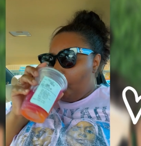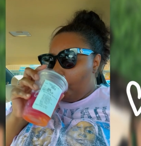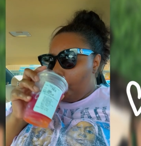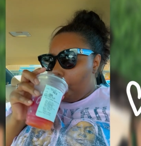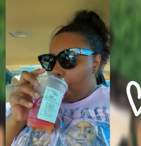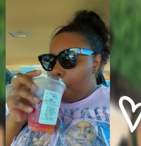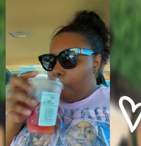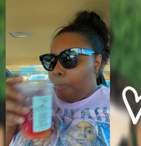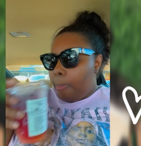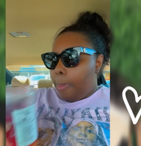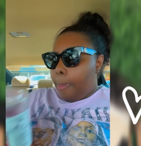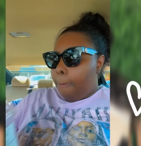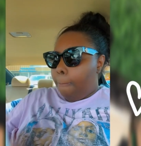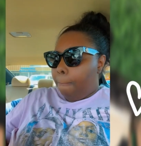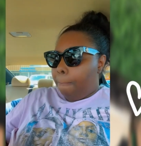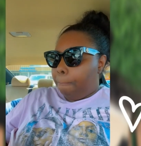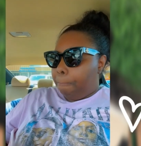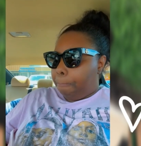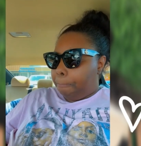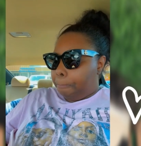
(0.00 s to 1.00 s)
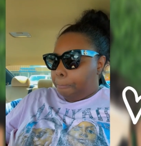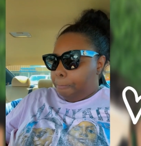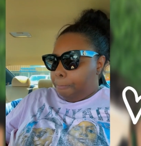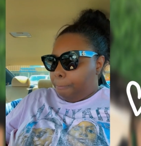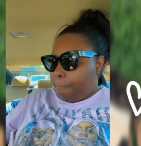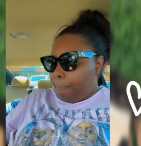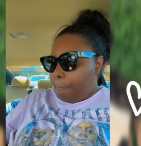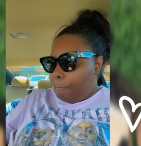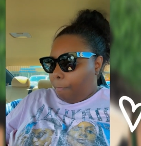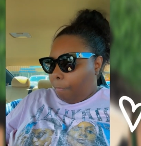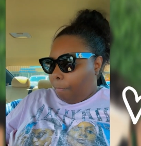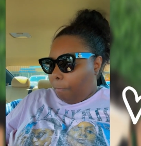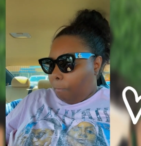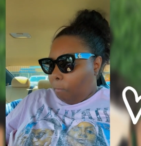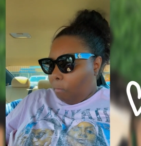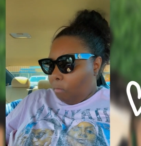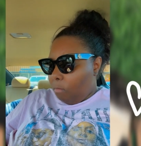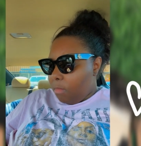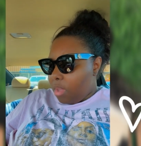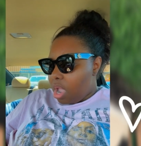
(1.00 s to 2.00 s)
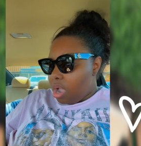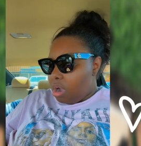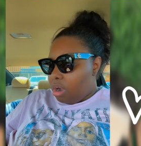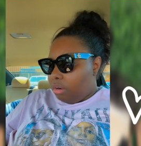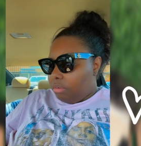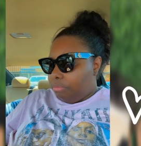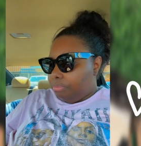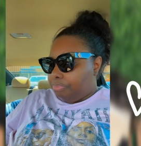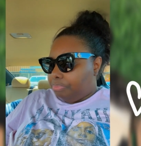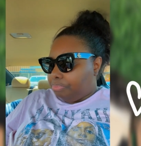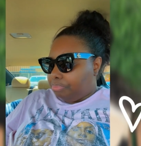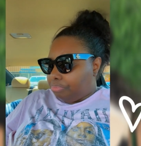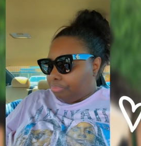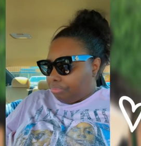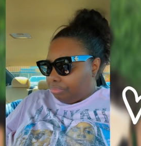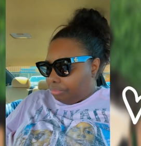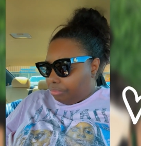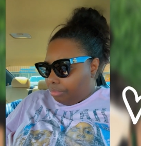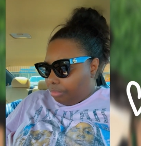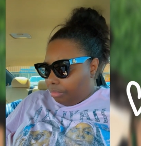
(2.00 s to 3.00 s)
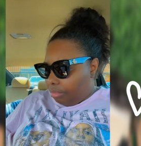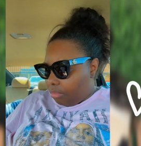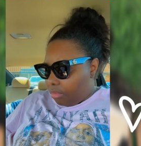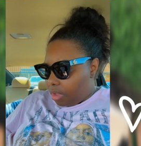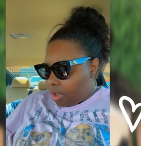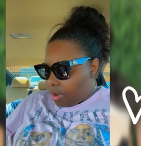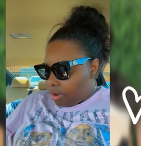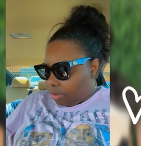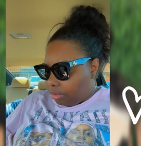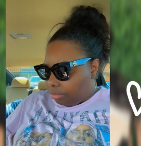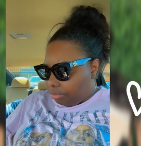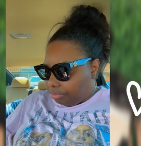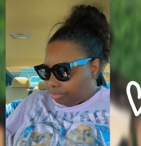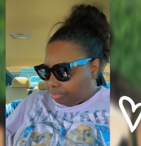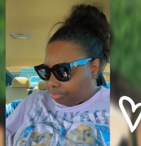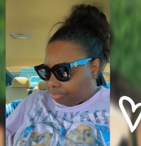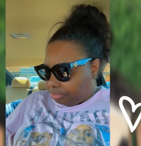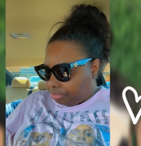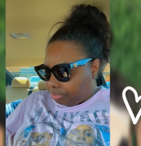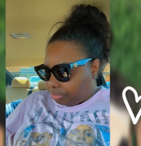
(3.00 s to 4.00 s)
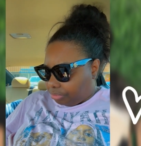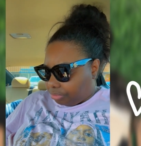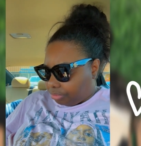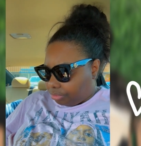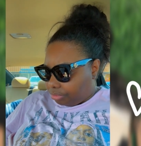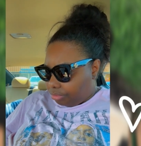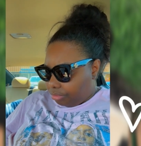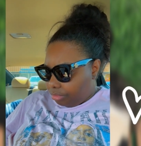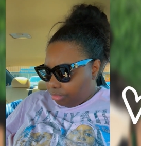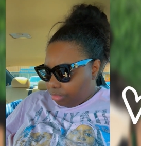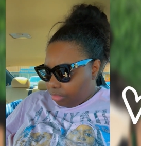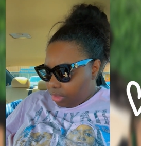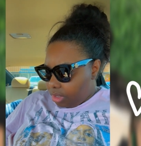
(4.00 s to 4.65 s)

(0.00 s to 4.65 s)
No one is speaking in this clip.